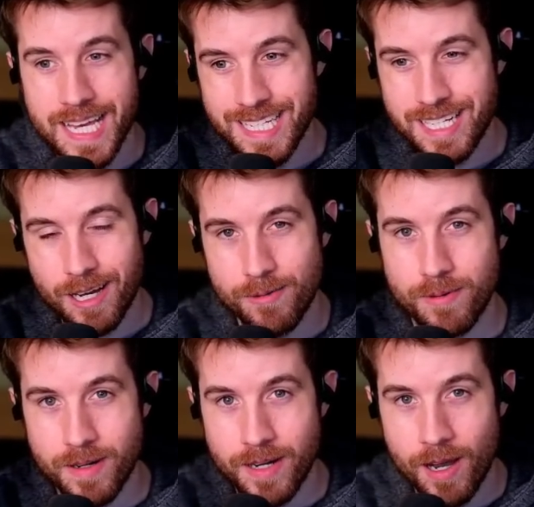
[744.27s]
You don't
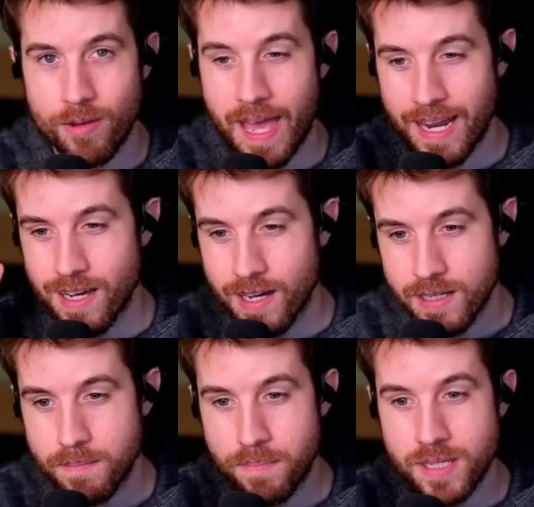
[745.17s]
know. That
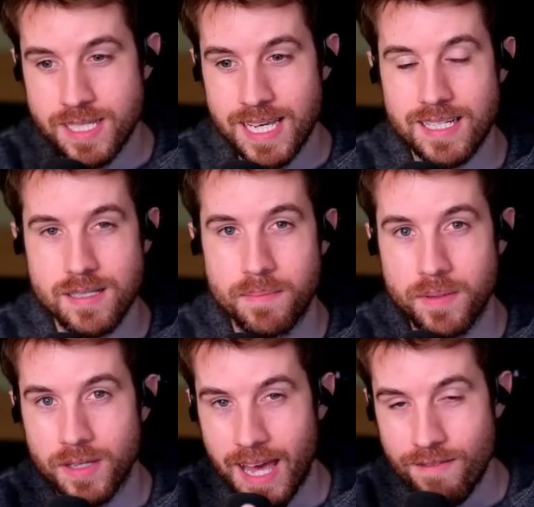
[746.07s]

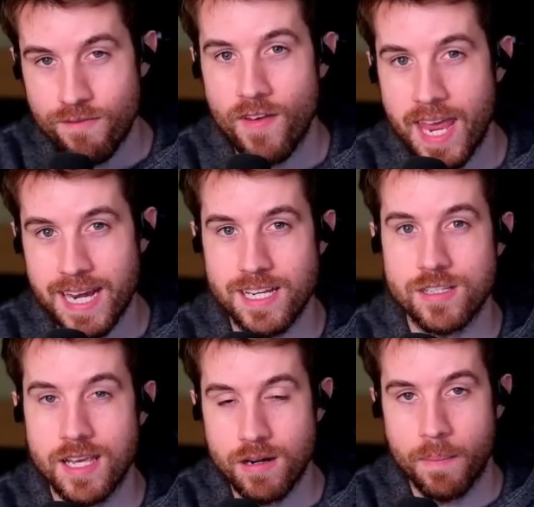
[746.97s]
unpredictable
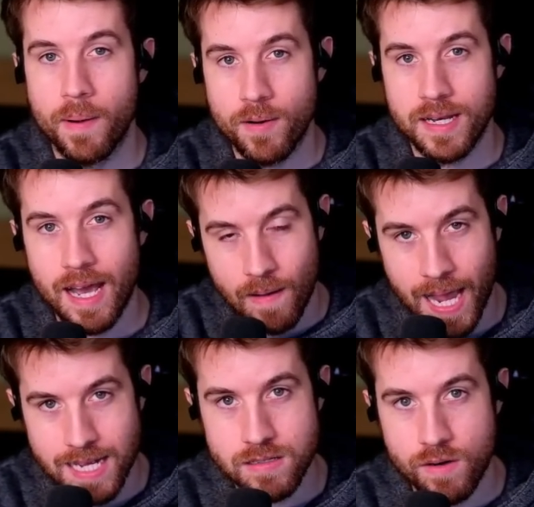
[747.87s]
advantage that your opponent now
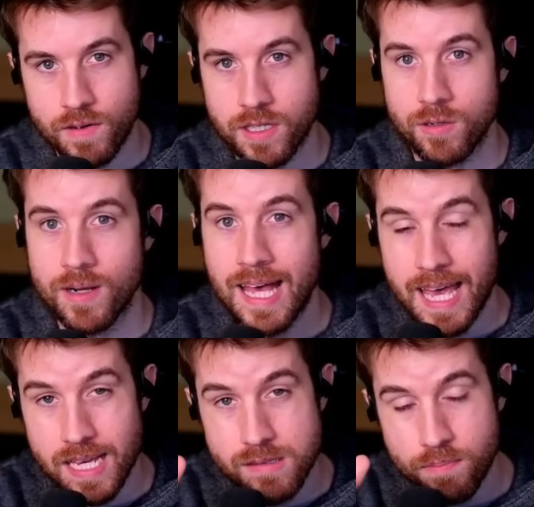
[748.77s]
has over you
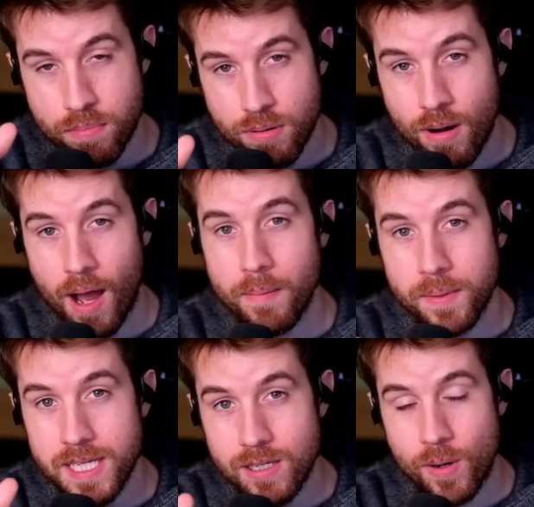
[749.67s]
is
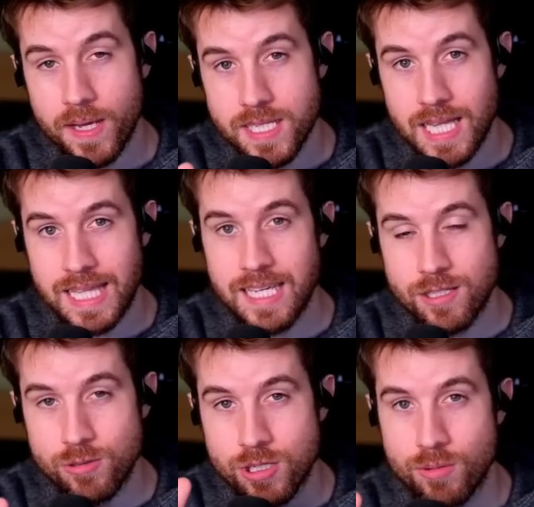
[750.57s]
probably going to
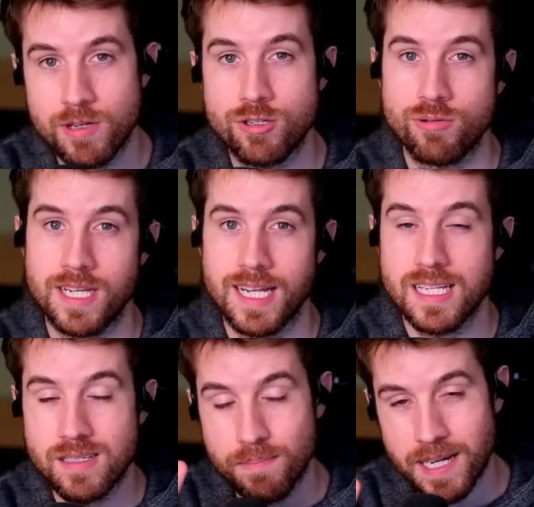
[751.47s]
lead you to retreat,
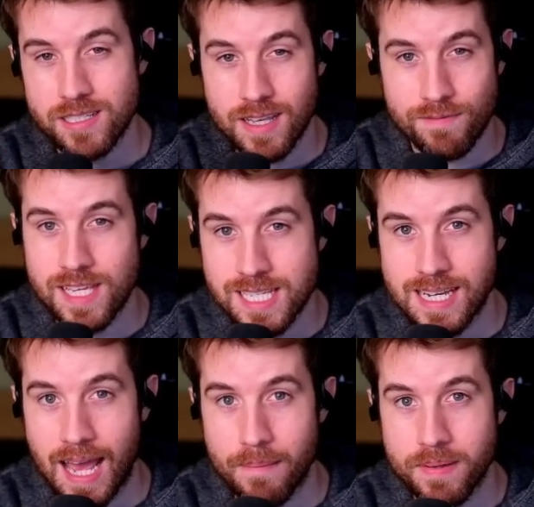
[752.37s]
especially if they
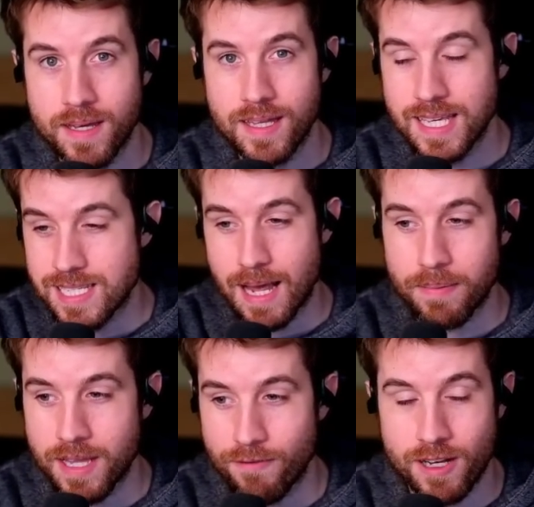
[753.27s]
snap. They snap
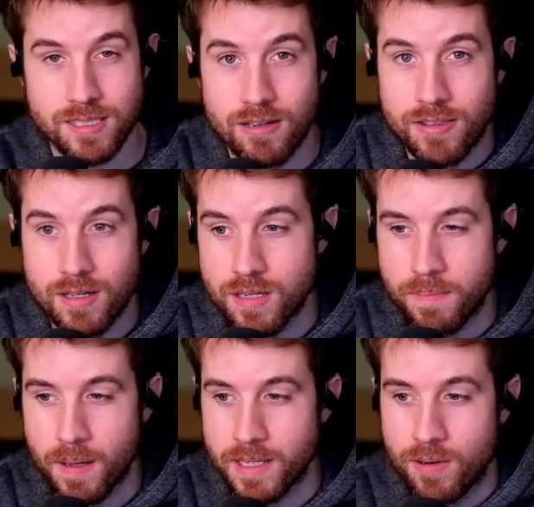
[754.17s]
on that final turn, that you're
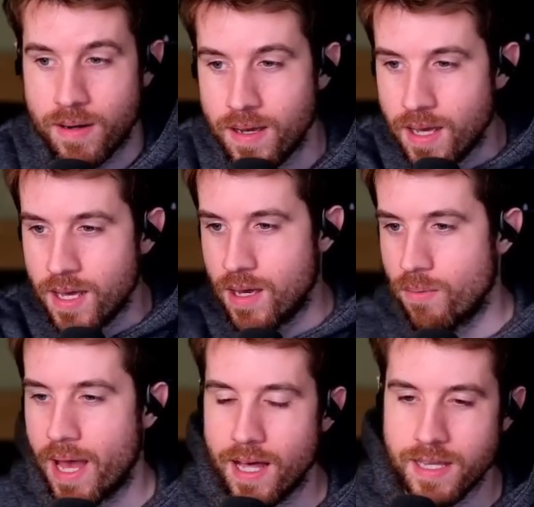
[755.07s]
probably going,
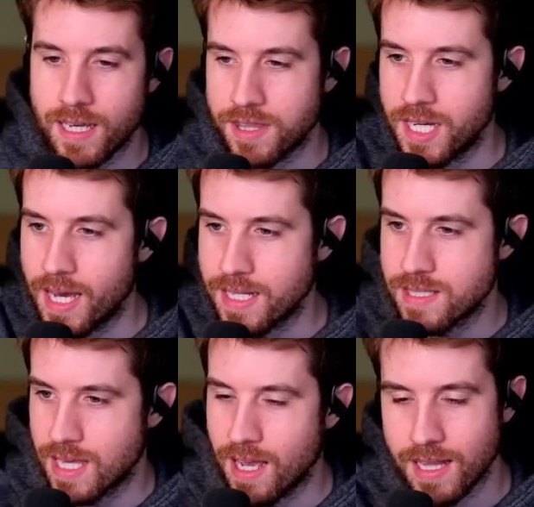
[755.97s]
well, they got the nuts.
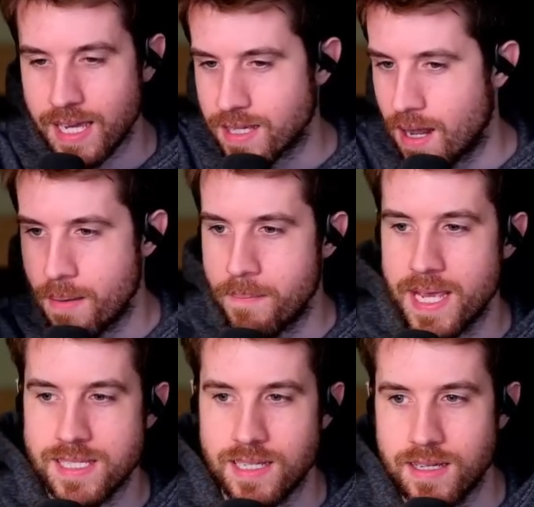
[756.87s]
They got like an
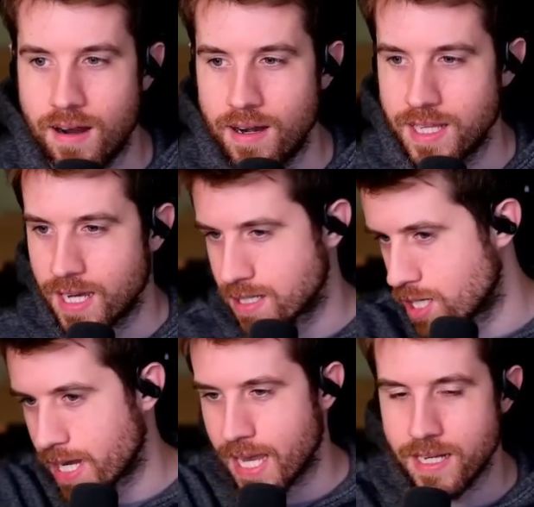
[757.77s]
amazing card. They got
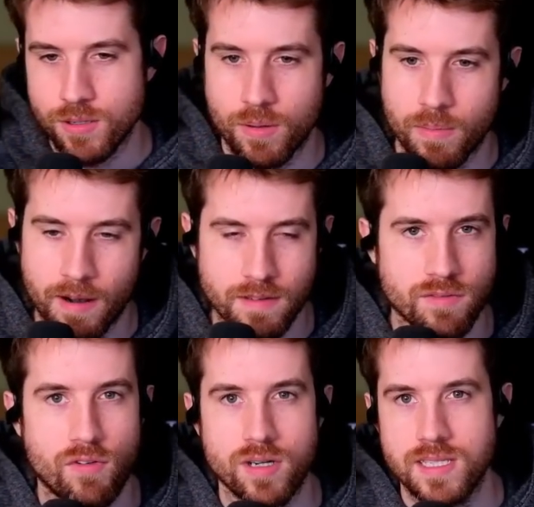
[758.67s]
Giganto or whatever. It's
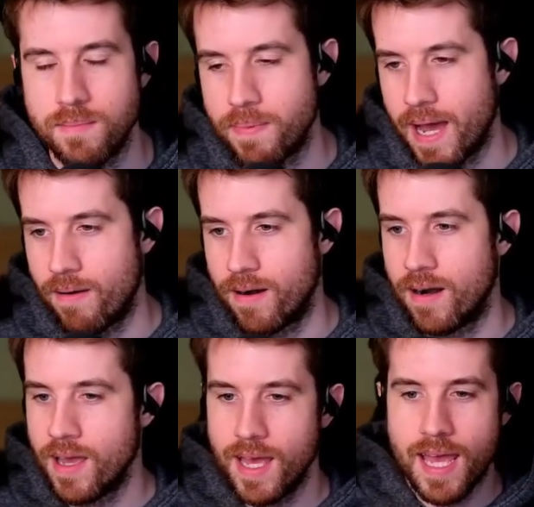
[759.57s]
14 power.
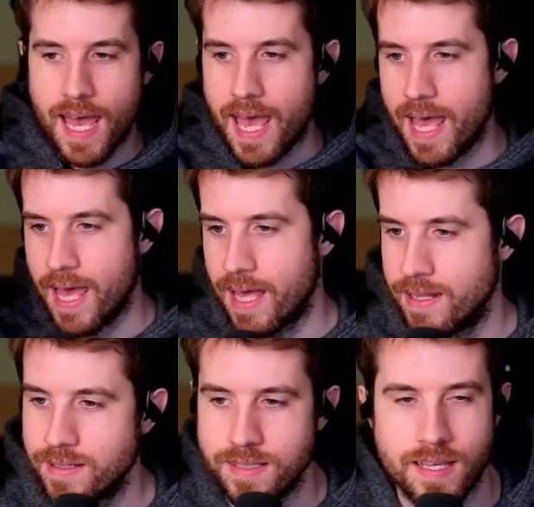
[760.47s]

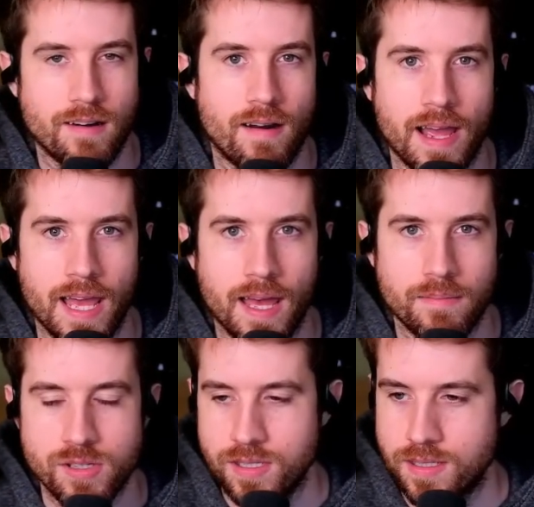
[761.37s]
And here I
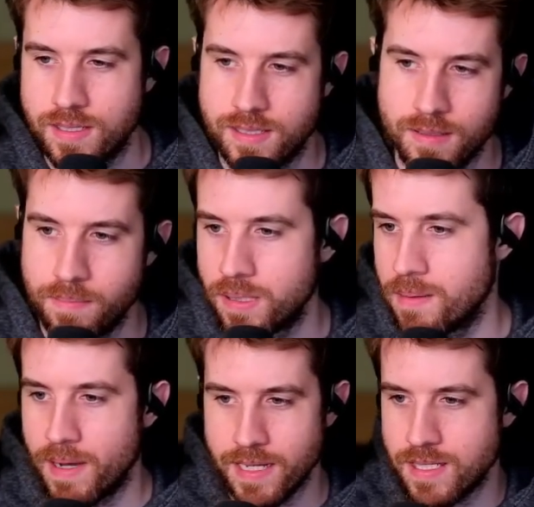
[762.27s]
am just going to
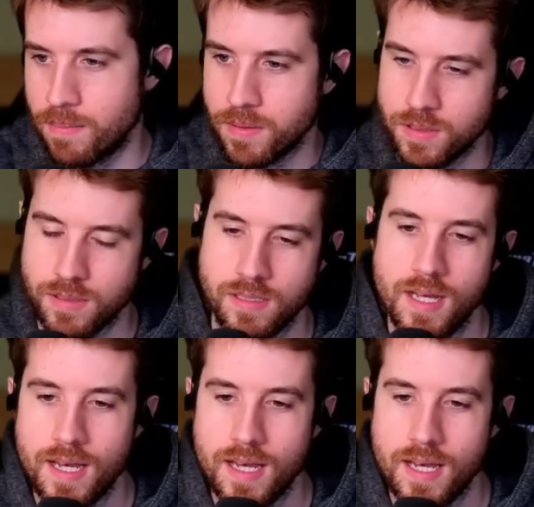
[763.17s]
play my typical